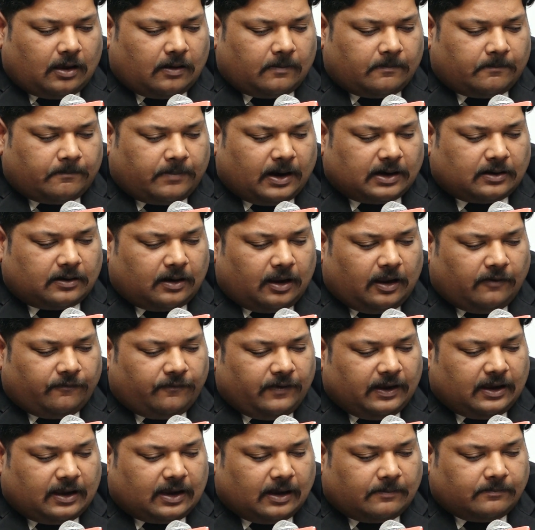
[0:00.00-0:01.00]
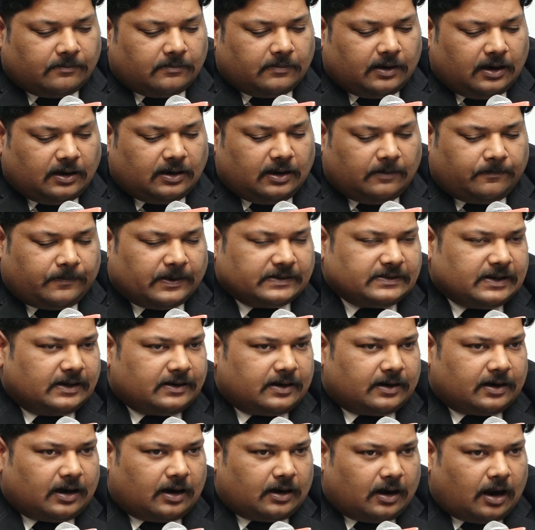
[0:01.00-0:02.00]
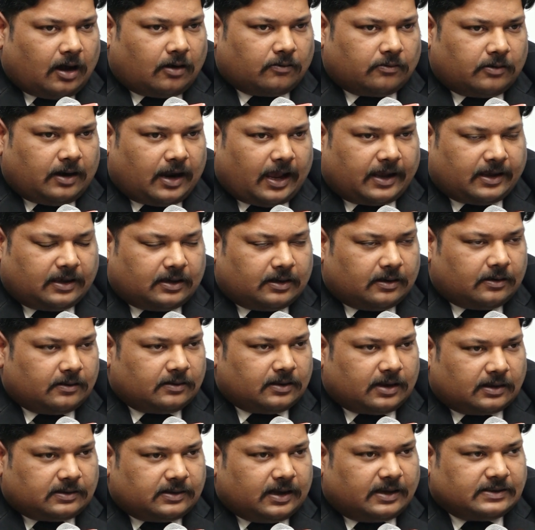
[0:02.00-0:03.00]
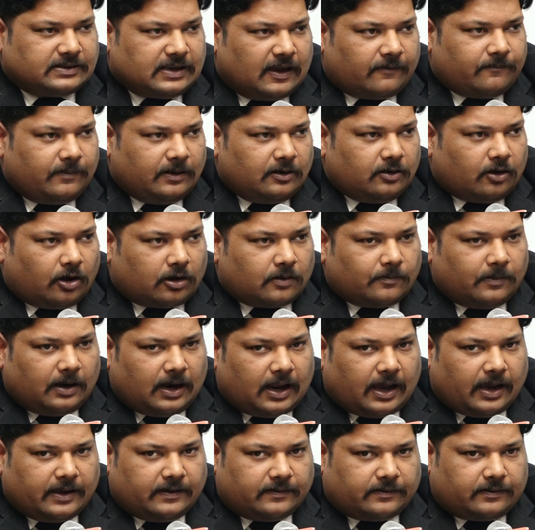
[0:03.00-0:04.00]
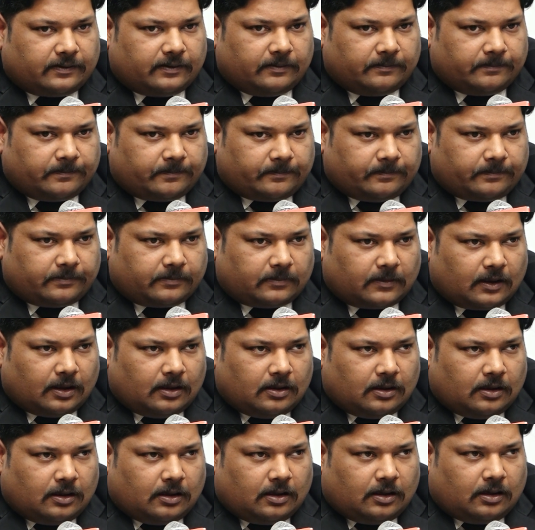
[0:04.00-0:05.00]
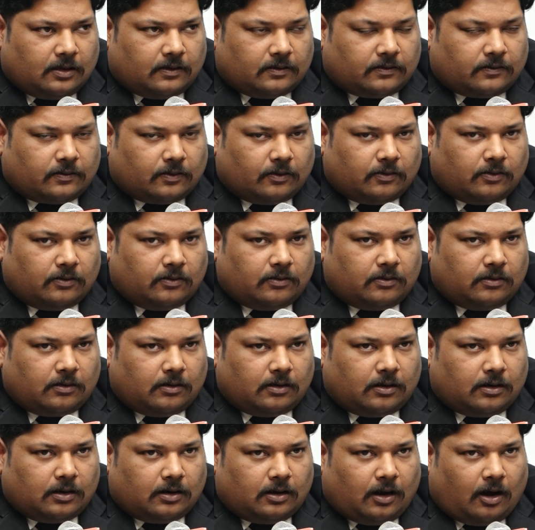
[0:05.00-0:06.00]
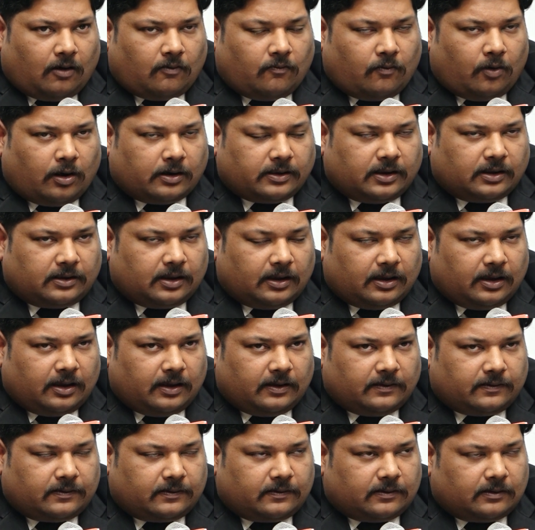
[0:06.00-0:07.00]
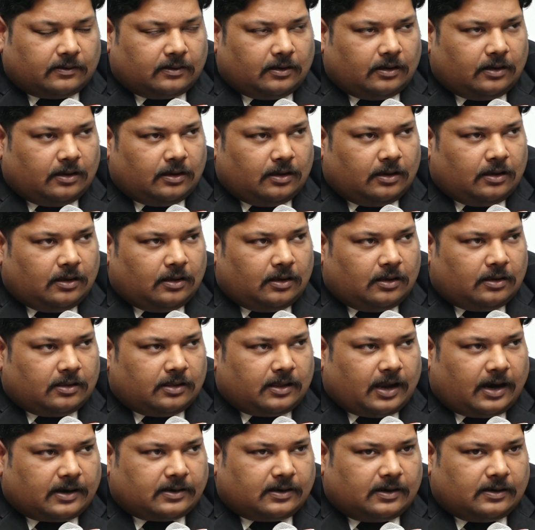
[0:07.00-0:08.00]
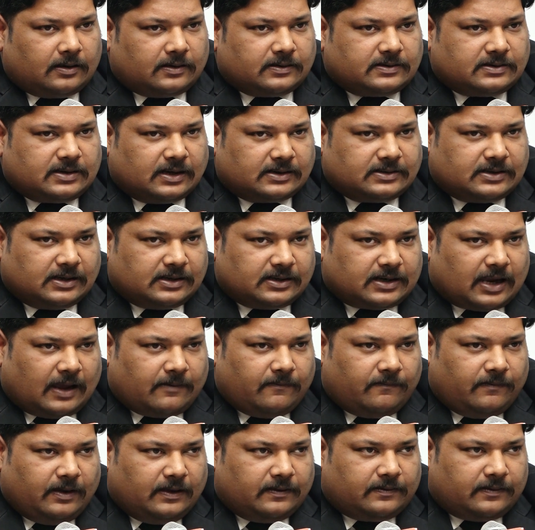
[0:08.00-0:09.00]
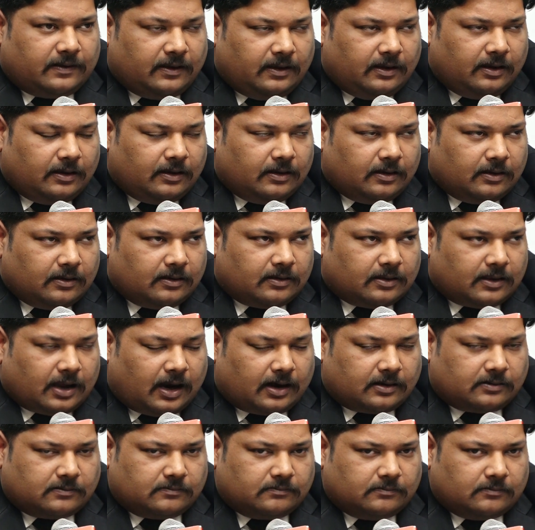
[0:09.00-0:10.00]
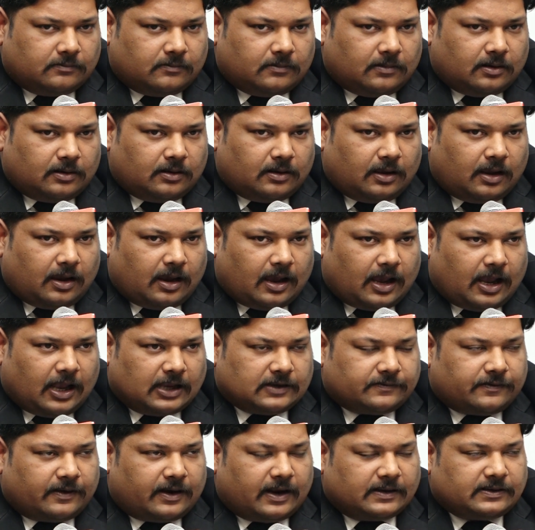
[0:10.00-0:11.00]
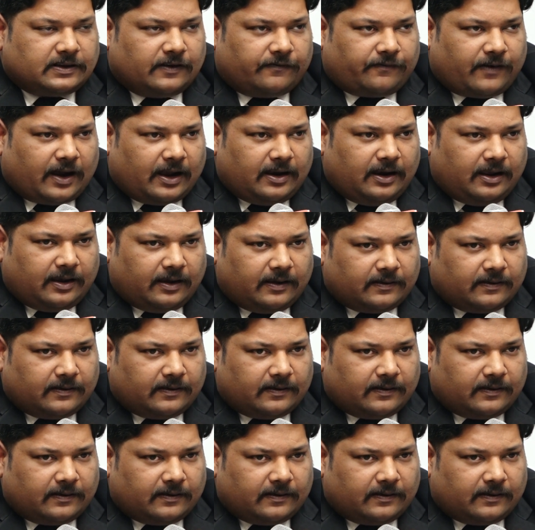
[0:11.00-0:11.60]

But if we come in the present era now, like the things have been normalized. So now what the thing is that certain time we see that as far as the filing